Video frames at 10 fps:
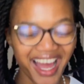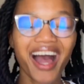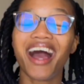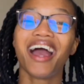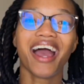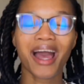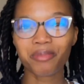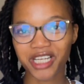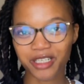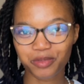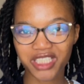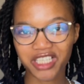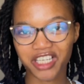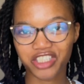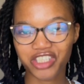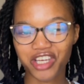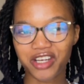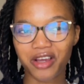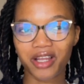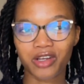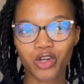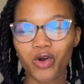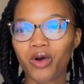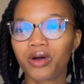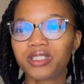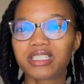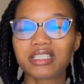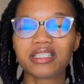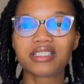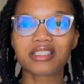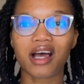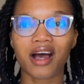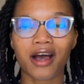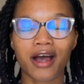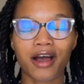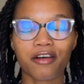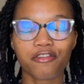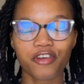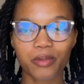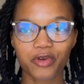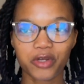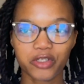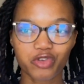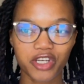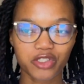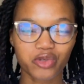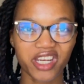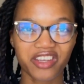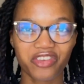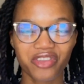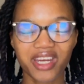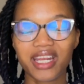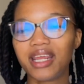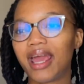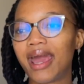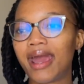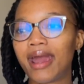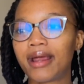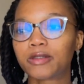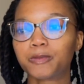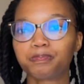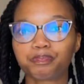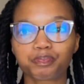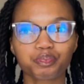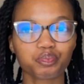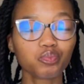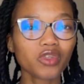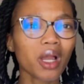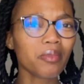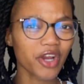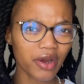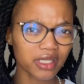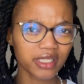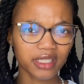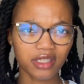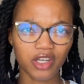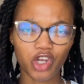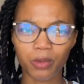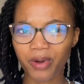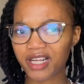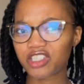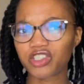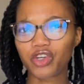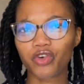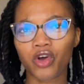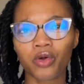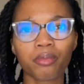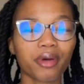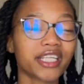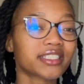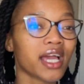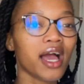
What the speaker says: I am an admitted attorney at law since February 2023, and I'm currently in the non-practicing role, but